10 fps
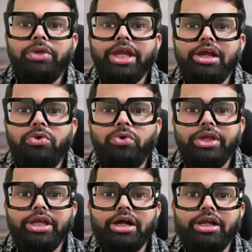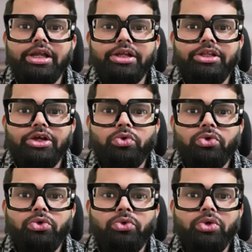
We are going under the hood